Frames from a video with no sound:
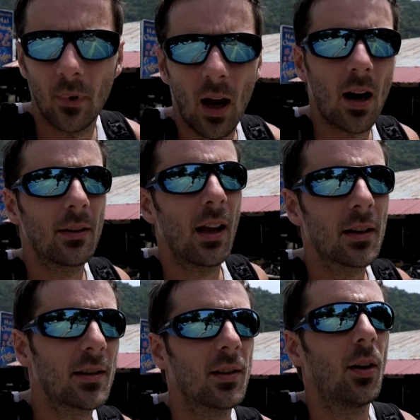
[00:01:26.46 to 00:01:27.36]
Our
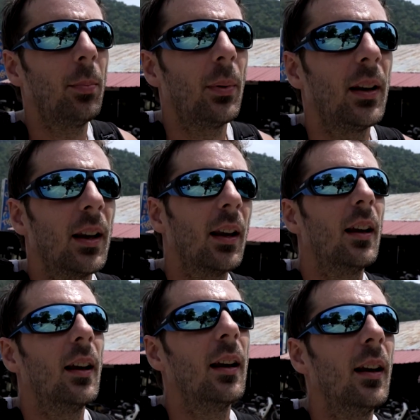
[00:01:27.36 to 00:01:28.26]
next stop
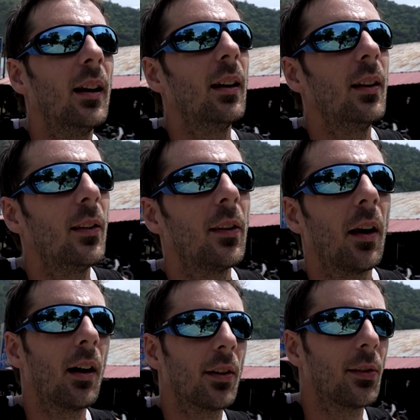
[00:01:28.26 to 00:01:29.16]
is
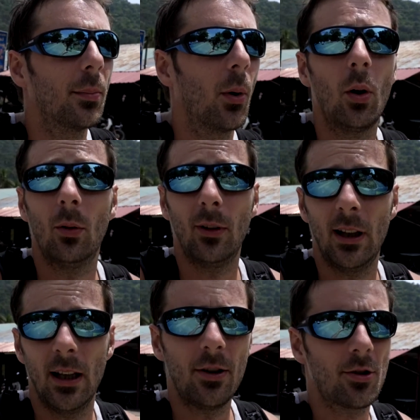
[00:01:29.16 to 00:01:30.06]
a small
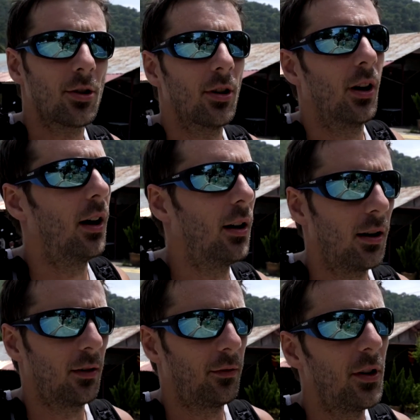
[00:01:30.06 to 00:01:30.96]
village,
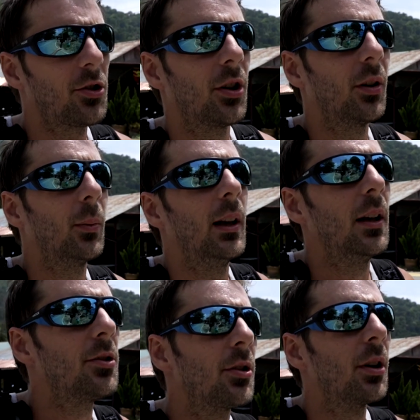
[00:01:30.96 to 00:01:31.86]
a fishing
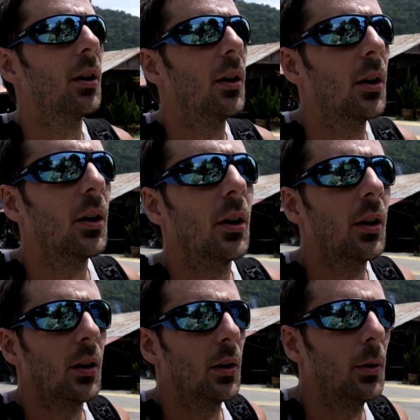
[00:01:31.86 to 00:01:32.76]
village,
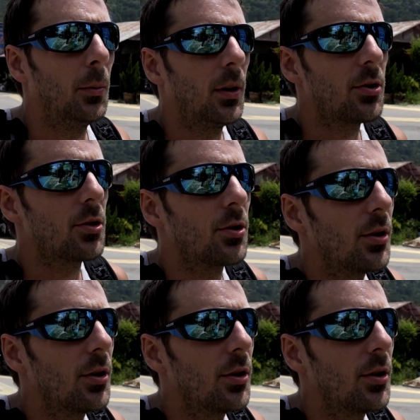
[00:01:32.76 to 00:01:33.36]
which